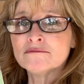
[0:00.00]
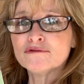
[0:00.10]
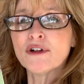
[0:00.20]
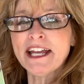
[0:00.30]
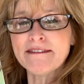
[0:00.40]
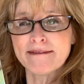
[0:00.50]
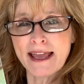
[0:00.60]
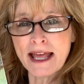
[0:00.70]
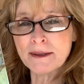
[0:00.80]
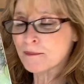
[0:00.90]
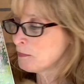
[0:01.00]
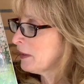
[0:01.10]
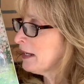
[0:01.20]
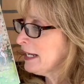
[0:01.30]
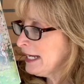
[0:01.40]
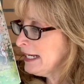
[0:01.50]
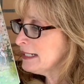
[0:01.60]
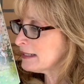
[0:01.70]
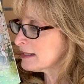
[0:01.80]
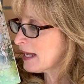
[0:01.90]
Right then, he
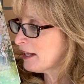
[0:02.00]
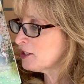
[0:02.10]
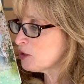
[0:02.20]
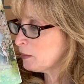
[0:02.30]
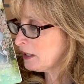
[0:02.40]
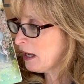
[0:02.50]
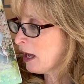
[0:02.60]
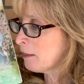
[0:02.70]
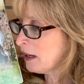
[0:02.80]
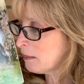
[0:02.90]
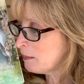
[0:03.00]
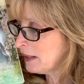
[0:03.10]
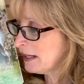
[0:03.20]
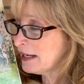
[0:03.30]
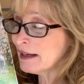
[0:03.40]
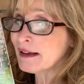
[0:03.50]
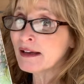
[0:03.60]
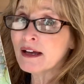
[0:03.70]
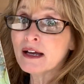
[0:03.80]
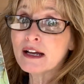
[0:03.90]
decided to become a big,
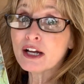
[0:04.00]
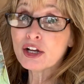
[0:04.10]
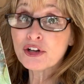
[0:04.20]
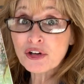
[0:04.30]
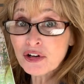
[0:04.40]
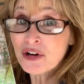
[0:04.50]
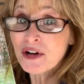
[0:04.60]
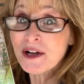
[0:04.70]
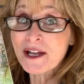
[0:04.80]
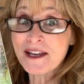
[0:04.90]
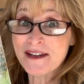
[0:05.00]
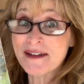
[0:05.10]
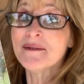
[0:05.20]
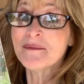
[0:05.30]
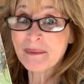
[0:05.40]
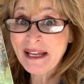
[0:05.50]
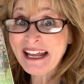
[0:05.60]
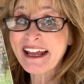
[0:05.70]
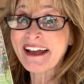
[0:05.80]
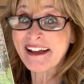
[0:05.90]
good
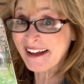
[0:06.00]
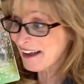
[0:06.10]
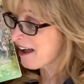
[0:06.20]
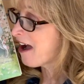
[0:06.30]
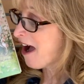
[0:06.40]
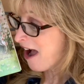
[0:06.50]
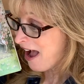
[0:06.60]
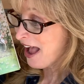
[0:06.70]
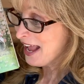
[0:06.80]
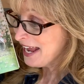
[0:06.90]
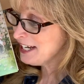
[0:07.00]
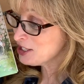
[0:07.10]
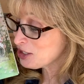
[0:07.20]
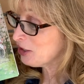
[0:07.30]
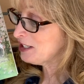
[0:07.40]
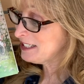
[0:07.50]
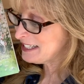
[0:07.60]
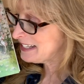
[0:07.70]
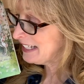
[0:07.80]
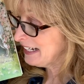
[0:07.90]
pig. He started to
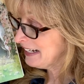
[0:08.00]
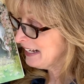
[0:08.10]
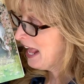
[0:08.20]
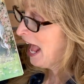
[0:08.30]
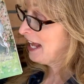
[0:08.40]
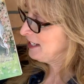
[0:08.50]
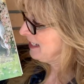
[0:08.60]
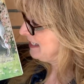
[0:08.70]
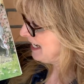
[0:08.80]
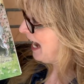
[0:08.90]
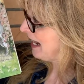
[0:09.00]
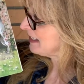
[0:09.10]
sing and to dance